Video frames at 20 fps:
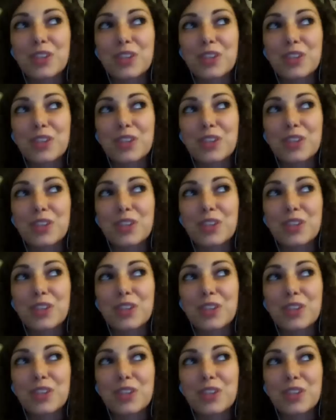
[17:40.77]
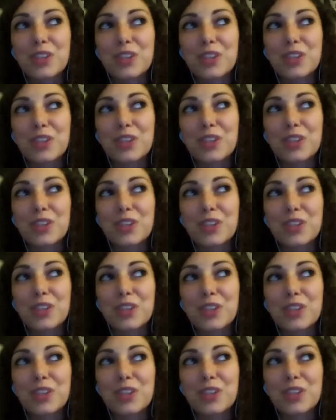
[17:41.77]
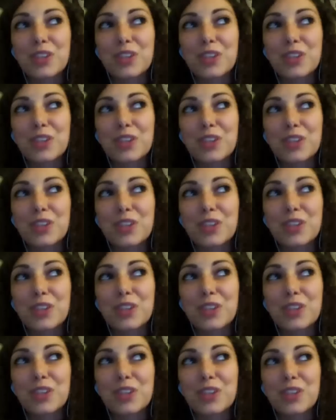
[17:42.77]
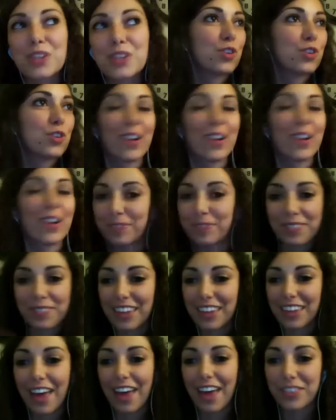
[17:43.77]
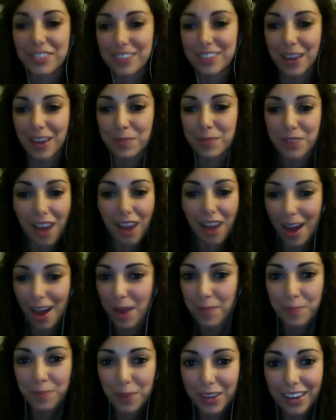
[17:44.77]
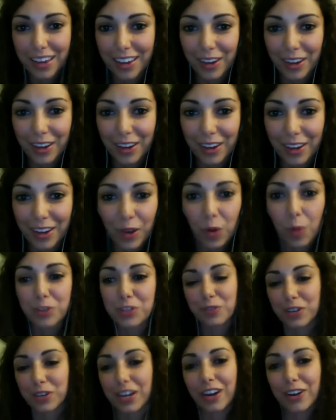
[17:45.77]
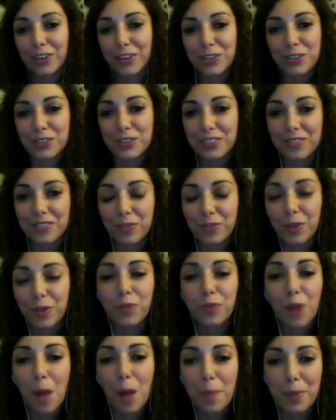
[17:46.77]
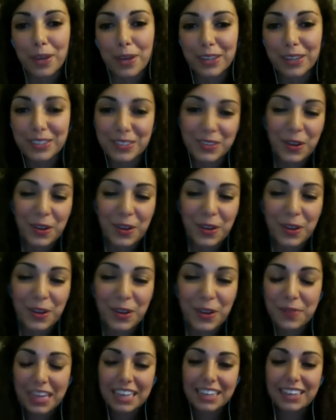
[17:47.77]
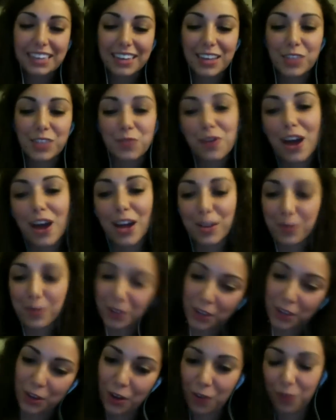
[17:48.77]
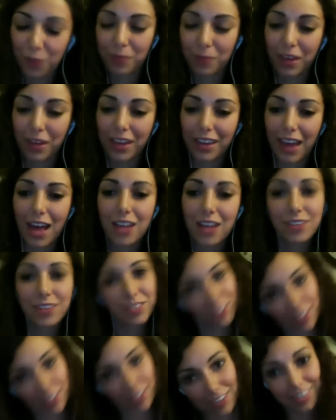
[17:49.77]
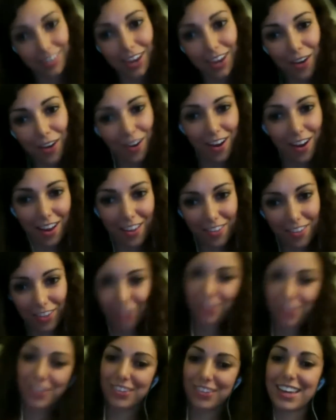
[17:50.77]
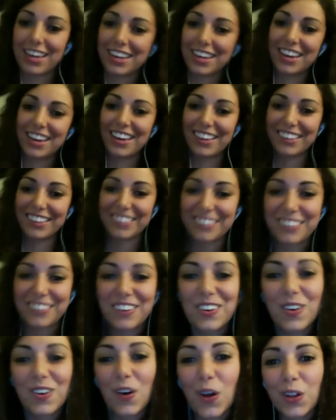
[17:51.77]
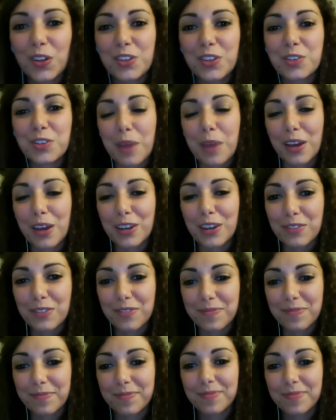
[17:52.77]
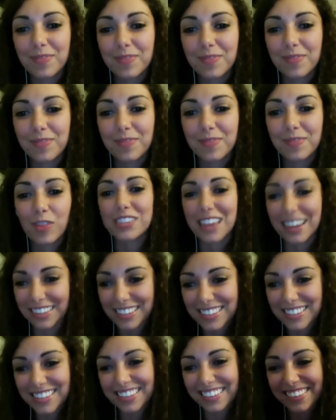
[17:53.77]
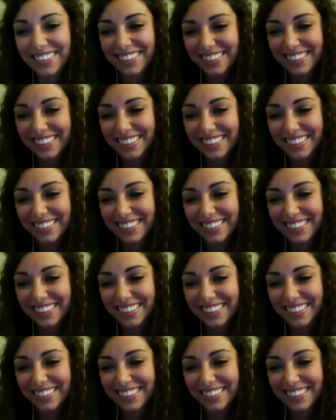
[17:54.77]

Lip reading: then we end up just kind of looking at each other and talking at the same time, being a whole bunch of different characters and flip-flopping. So it's fun when you go from like Allison to Sarah, and then you're Helena, all in the span of 3 seconds.